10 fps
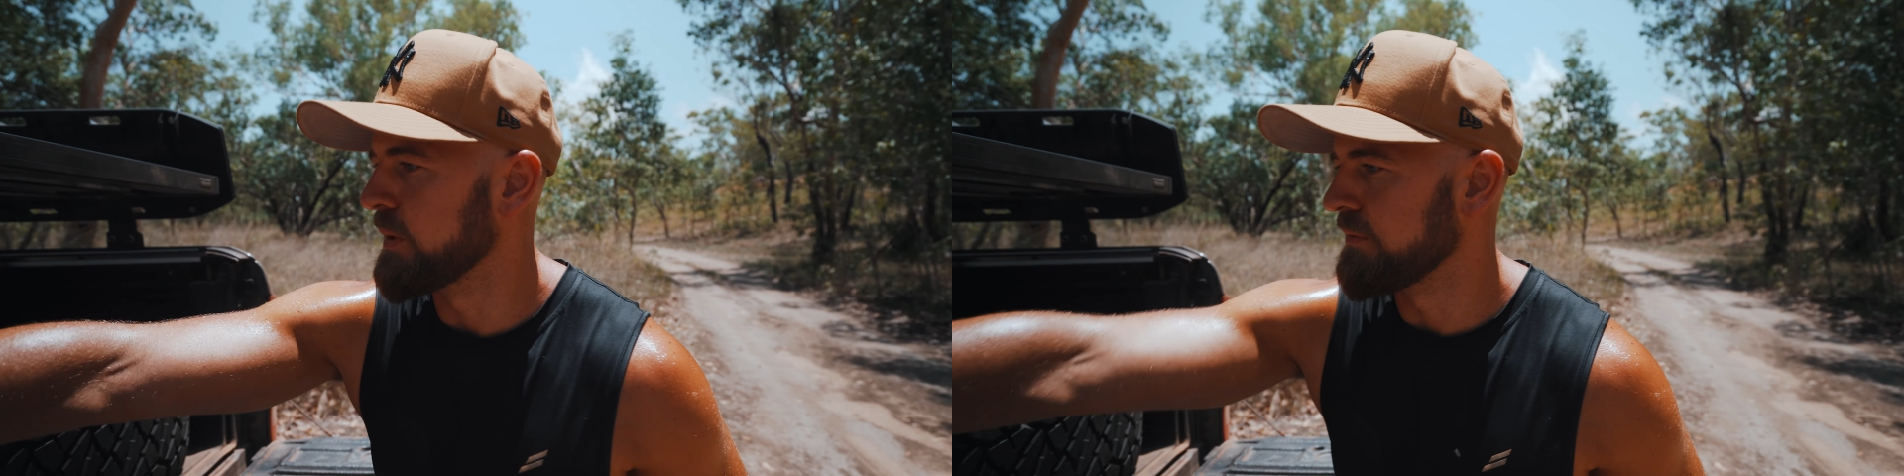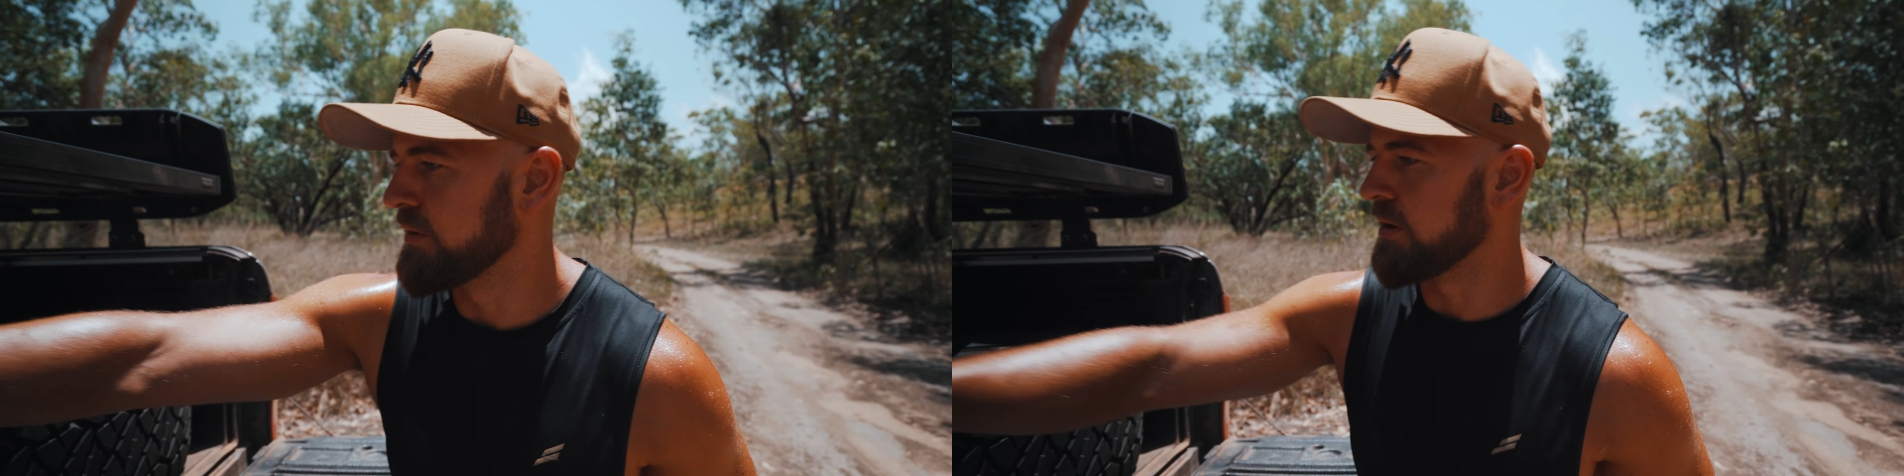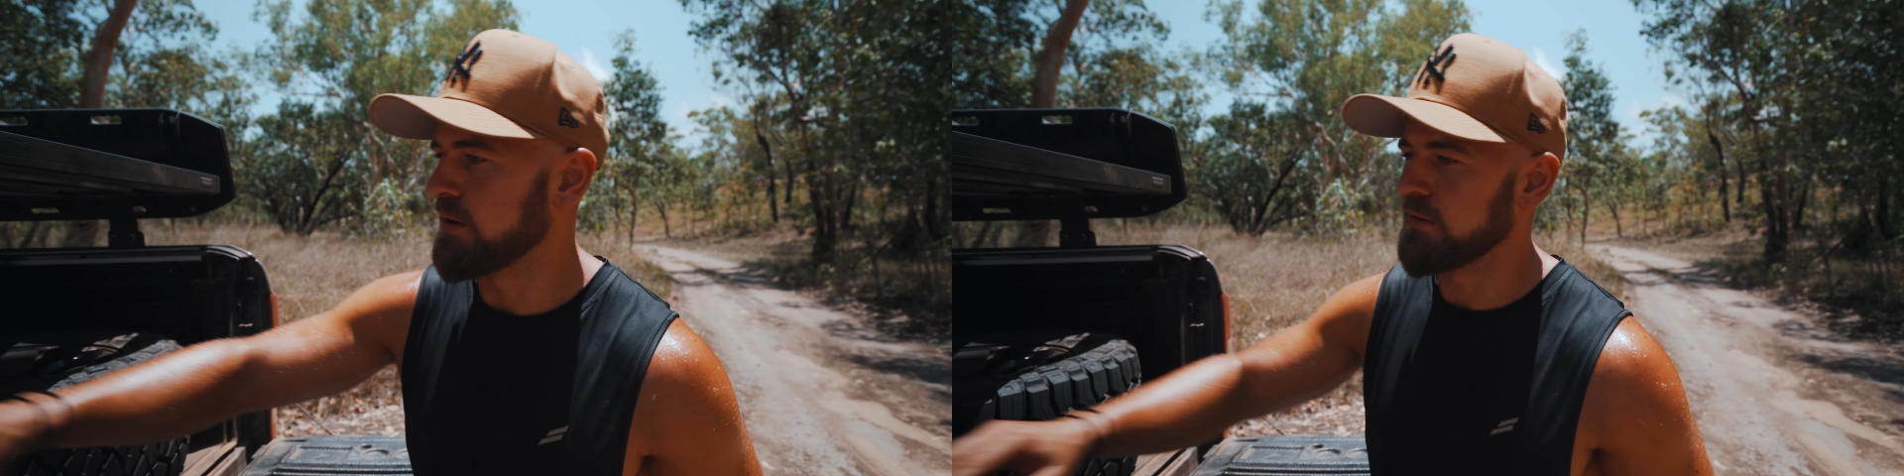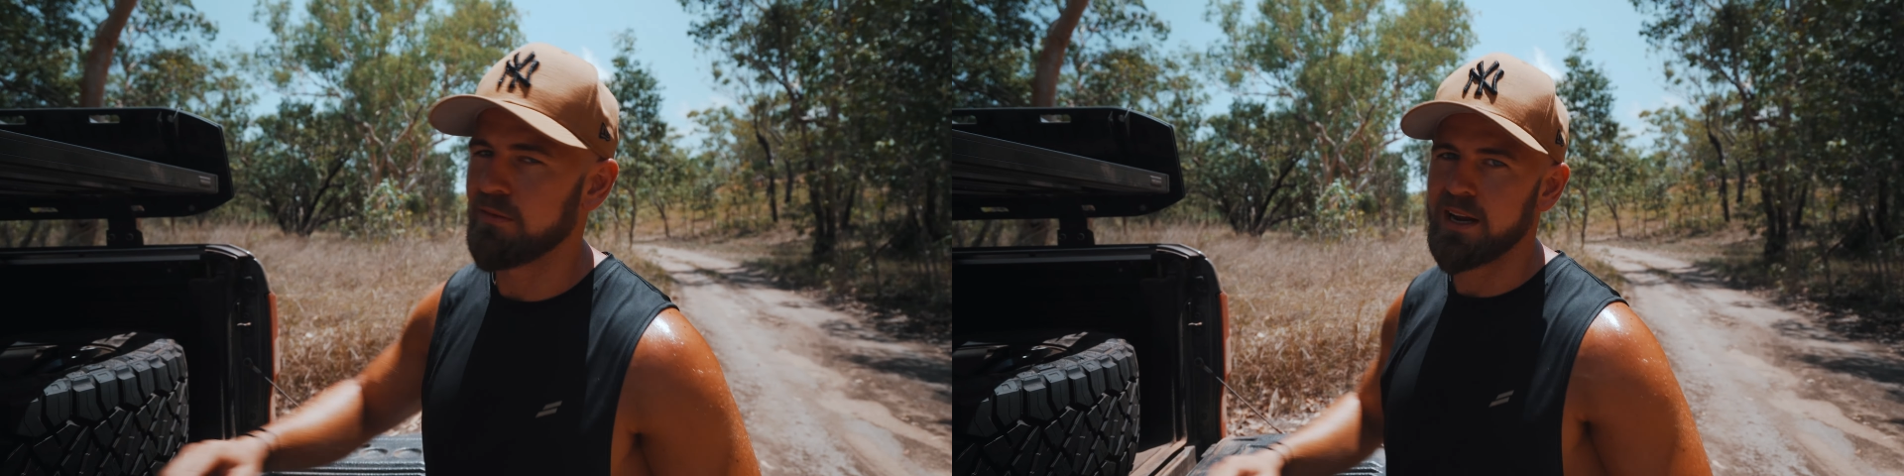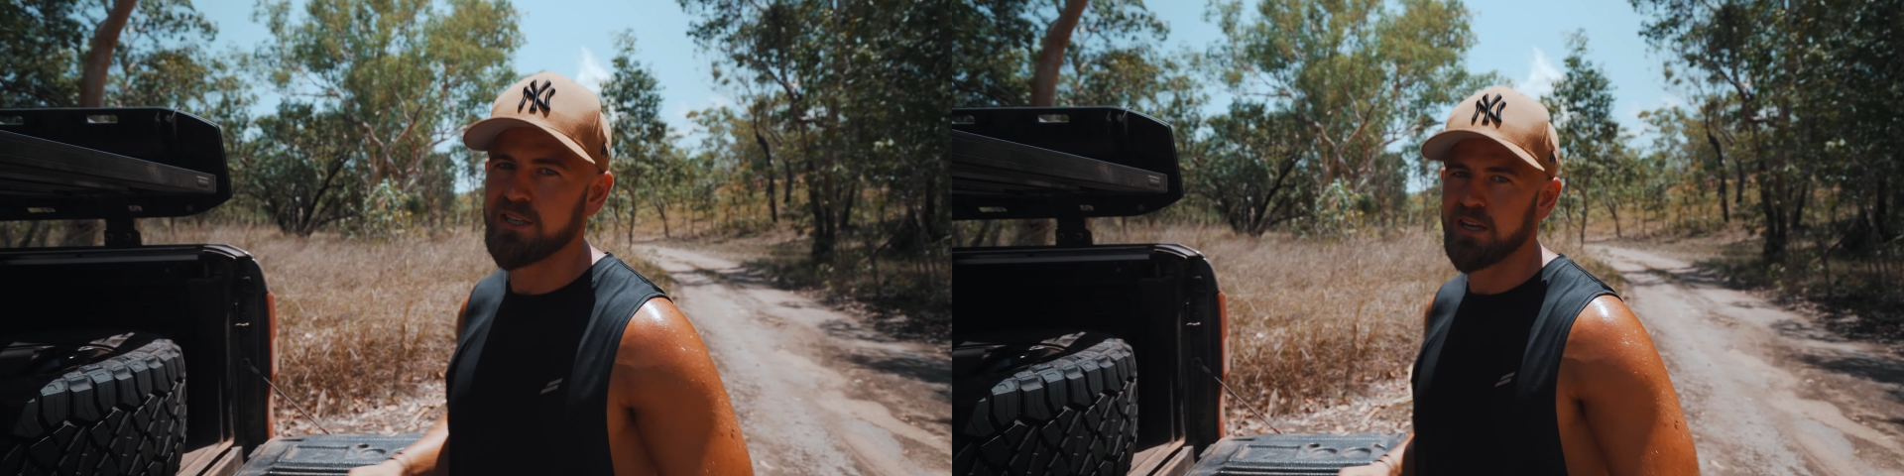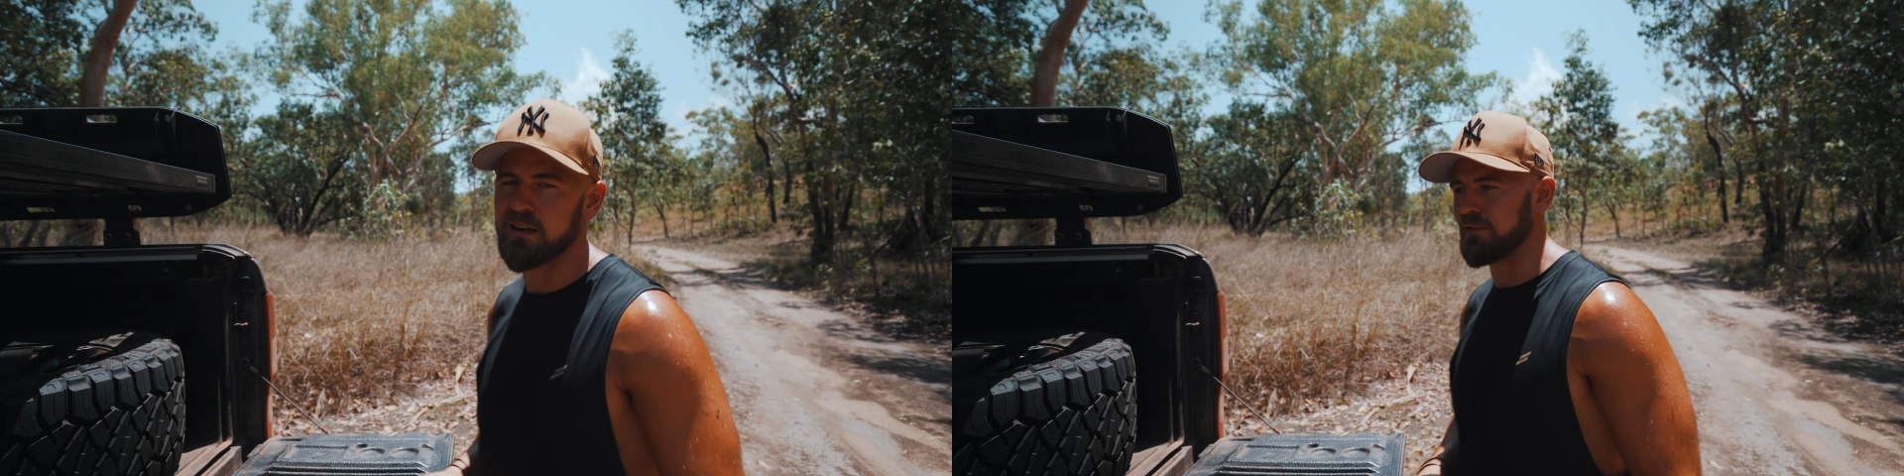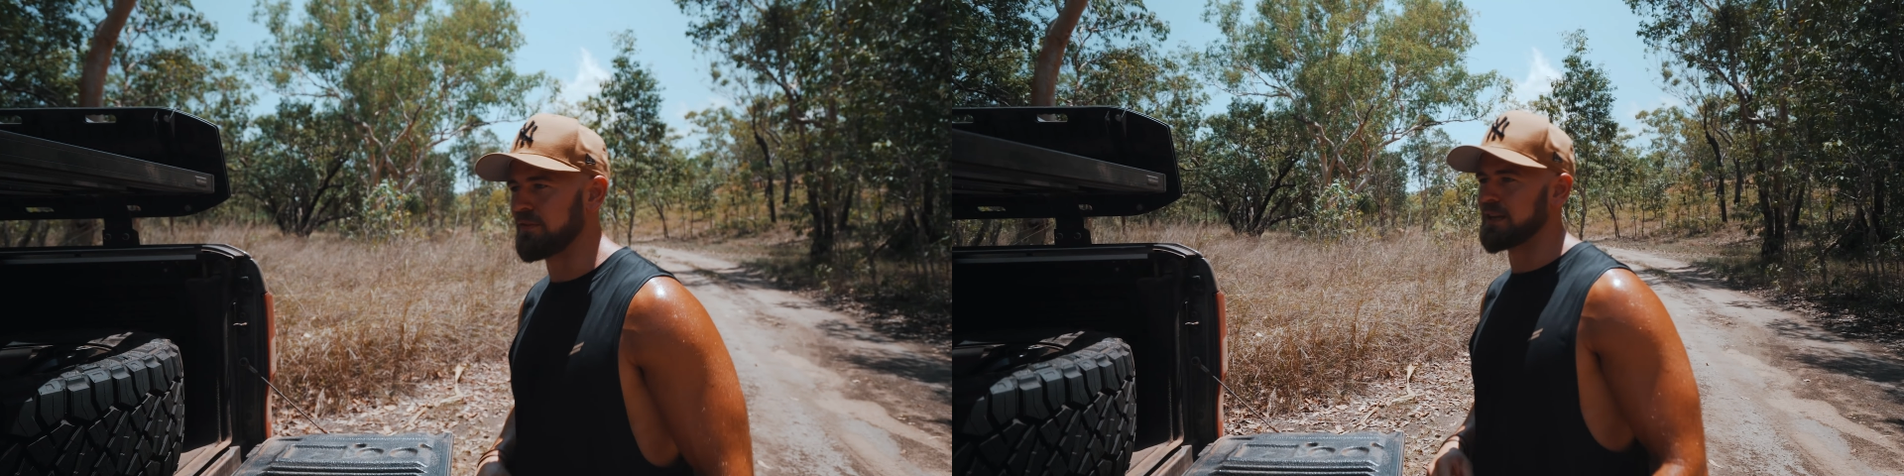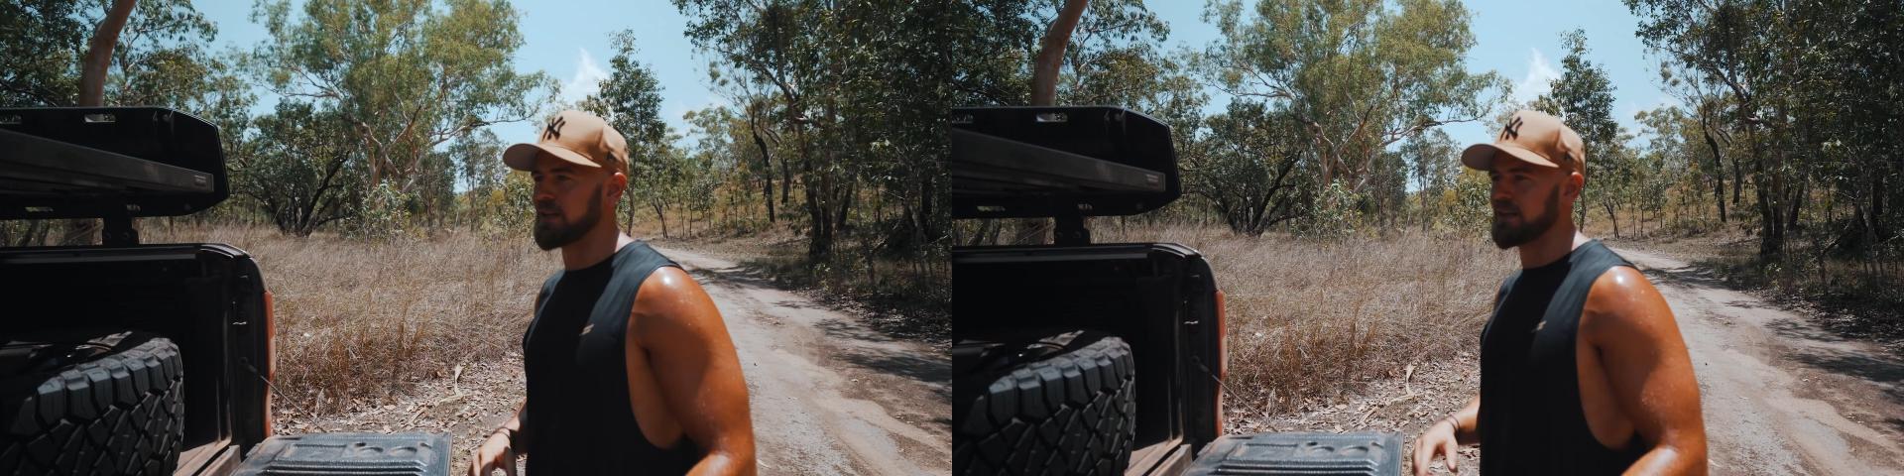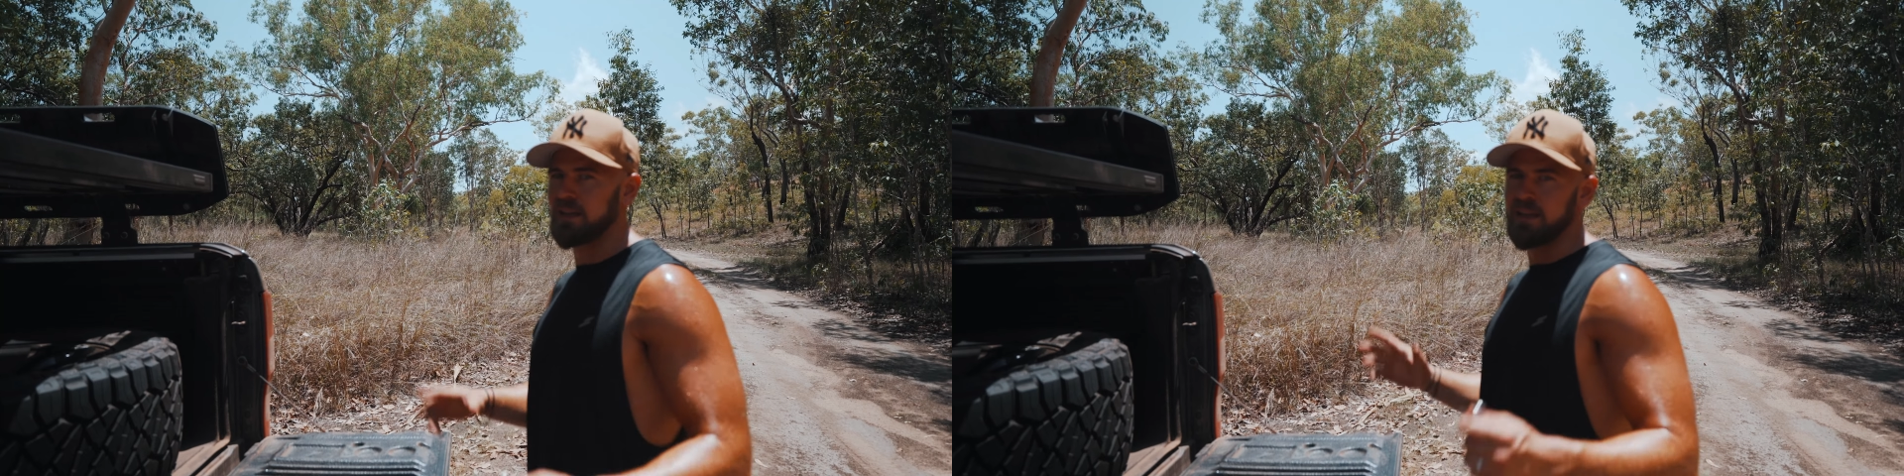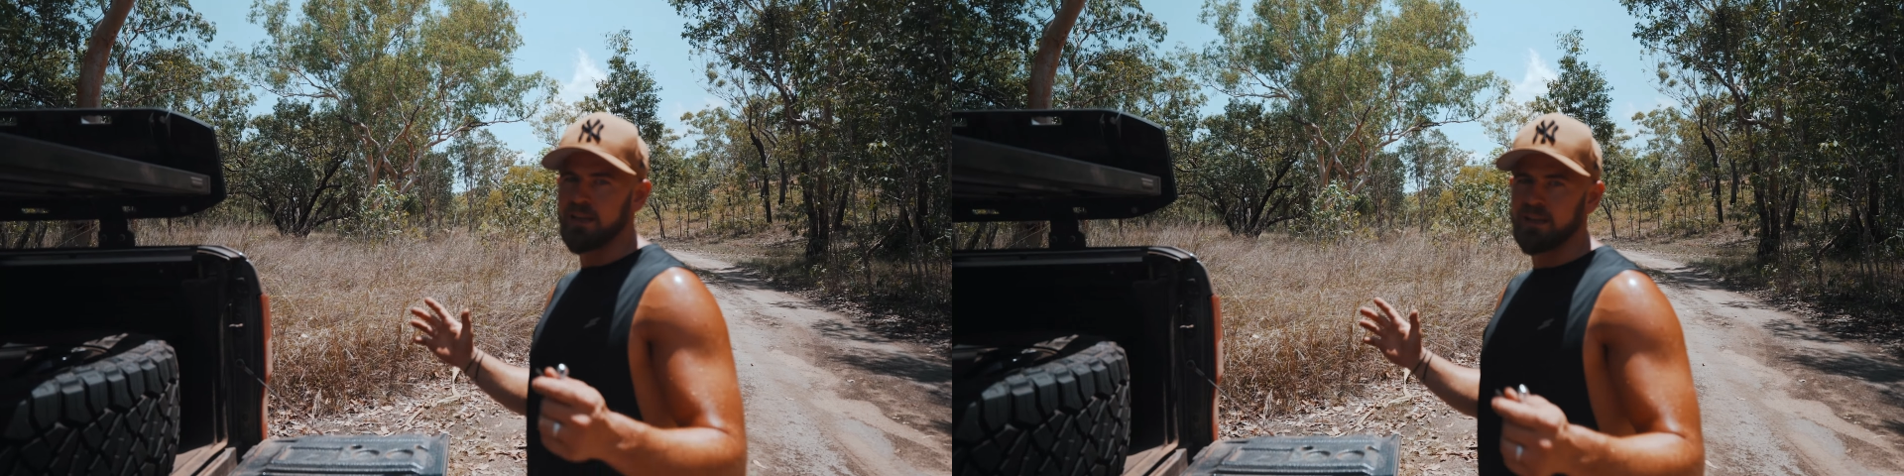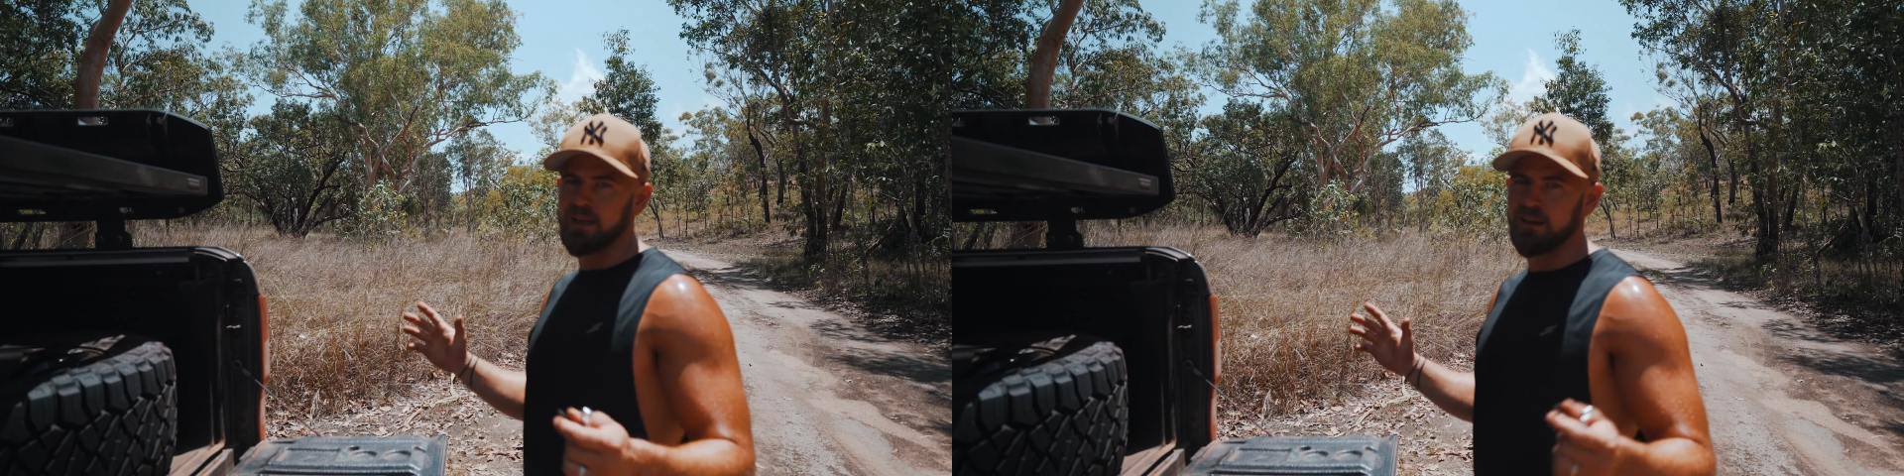we've got on the Ranger. And I figured, you